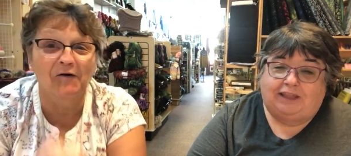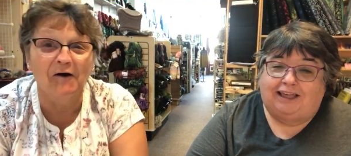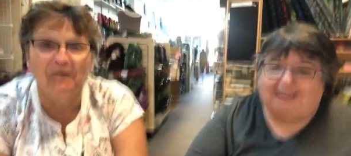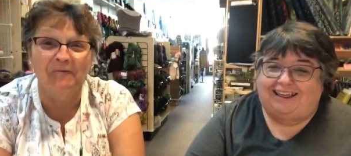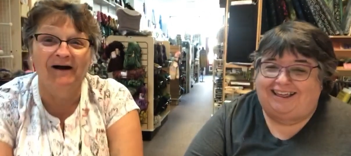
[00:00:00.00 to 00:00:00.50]

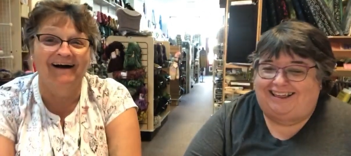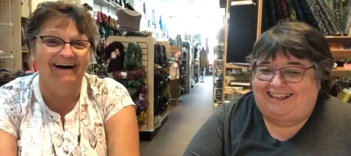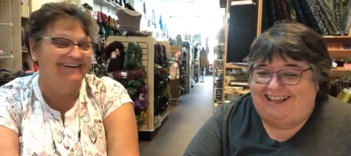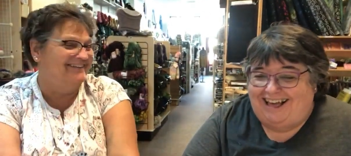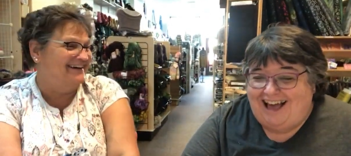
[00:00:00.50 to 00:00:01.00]
Speaker 1: Oh,
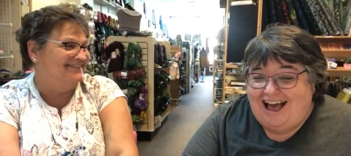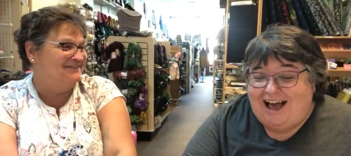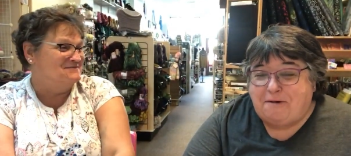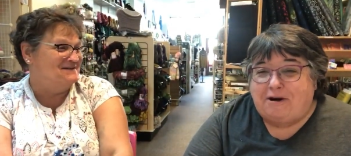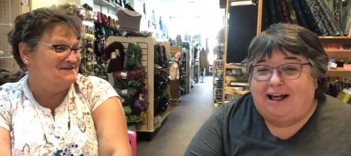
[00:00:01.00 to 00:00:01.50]
no! What
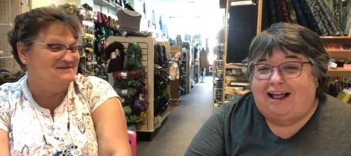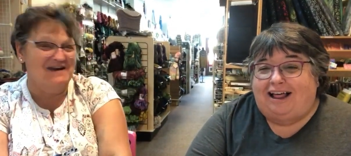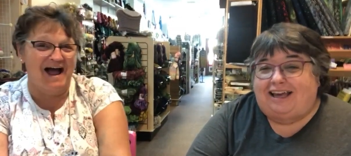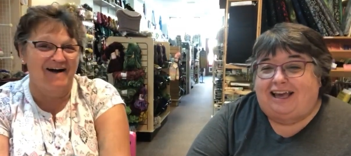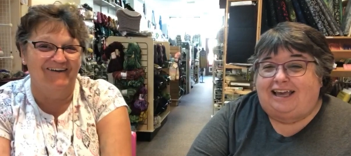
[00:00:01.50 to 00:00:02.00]
did
Speaker 2: Roomba
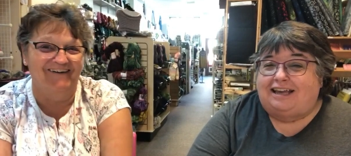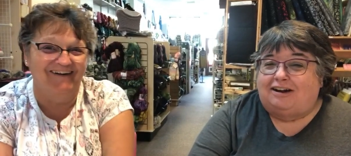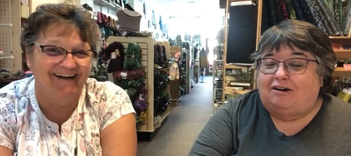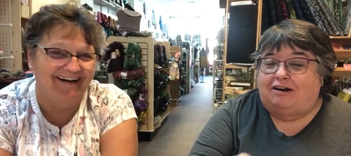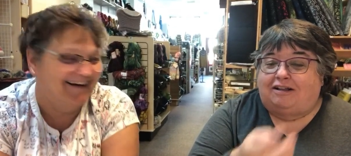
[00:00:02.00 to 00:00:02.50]
do now? You
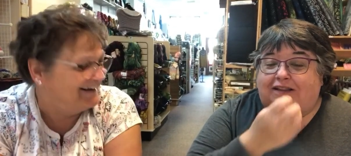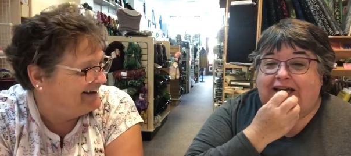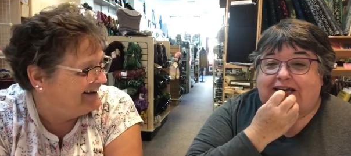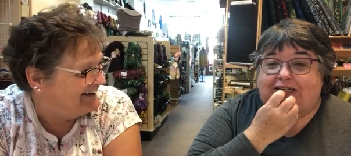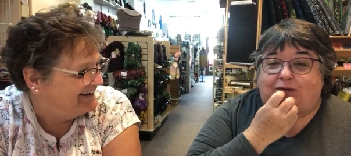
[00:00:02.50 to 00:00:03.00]
know,
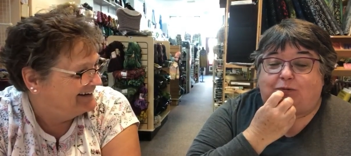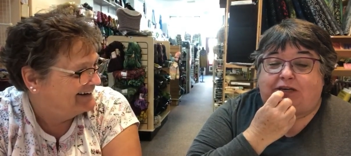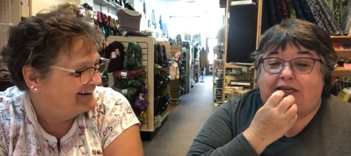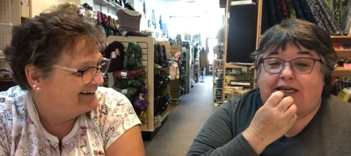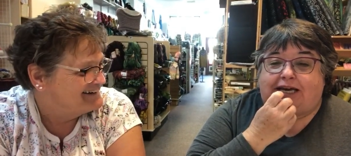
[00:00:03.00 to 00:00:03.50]
last
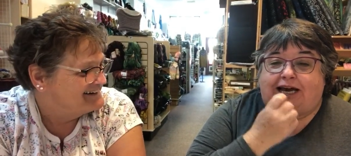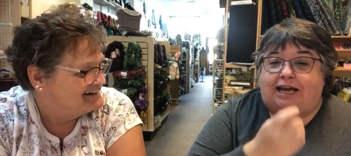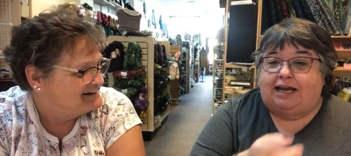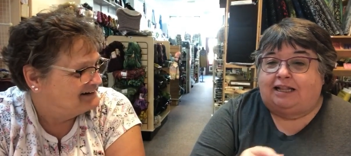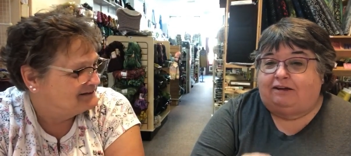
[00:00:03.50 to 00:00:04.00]
week,
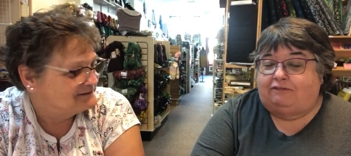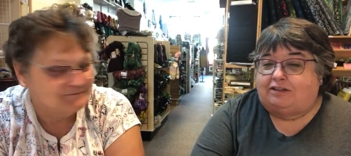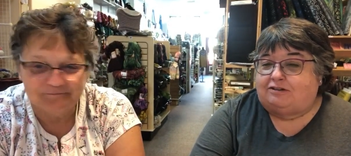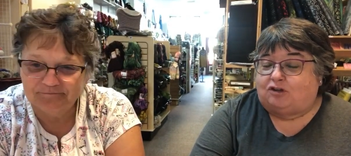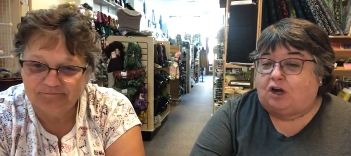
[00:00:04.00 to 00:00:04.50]
I had
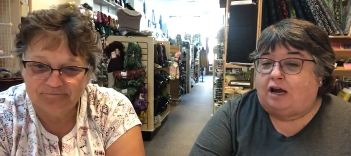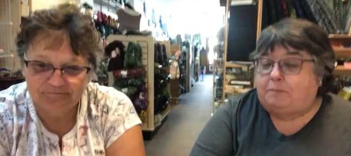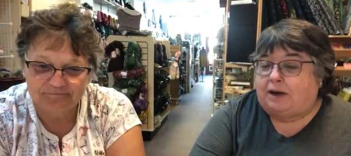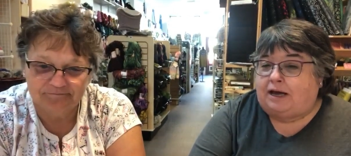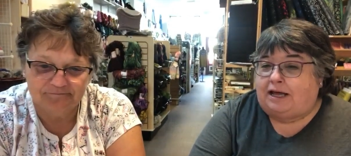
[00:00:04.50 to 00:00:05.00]
left this
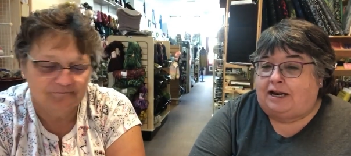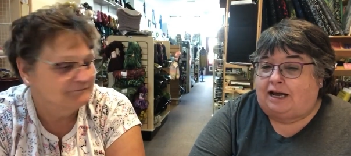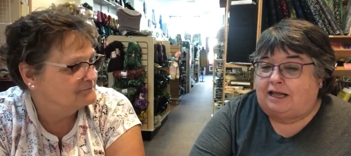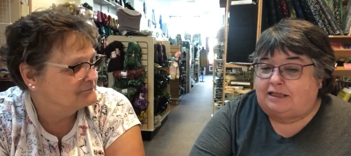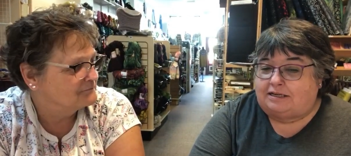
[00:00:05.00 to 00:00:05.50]
tripod
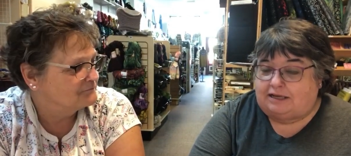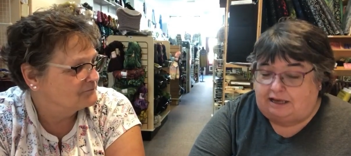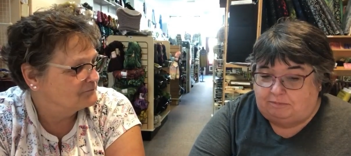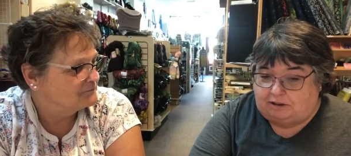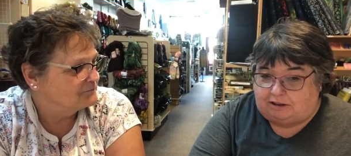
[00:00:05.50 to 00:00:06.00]
on the
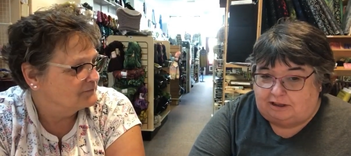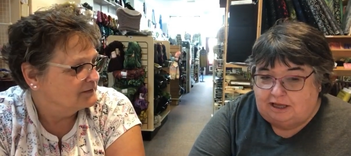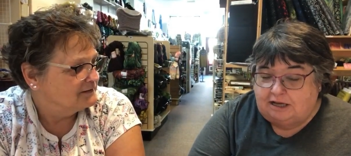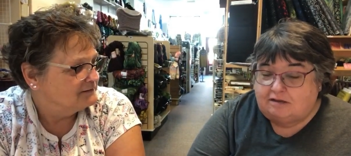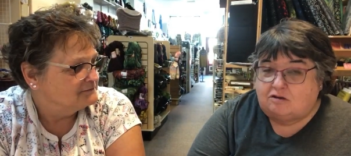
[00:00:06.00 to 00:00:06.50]
table.
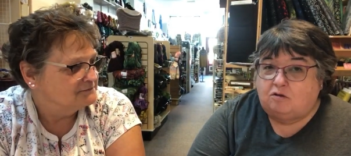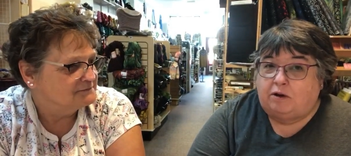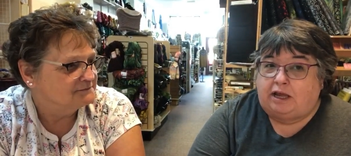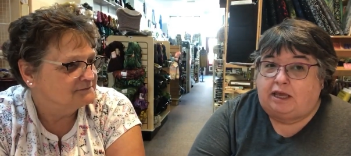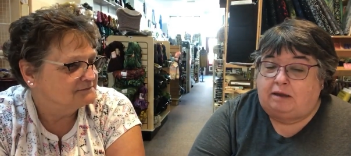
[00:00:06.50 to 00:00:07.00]

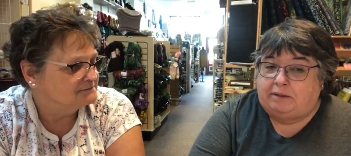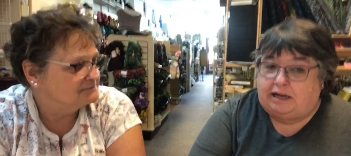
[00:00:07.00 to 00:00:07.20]
So when I came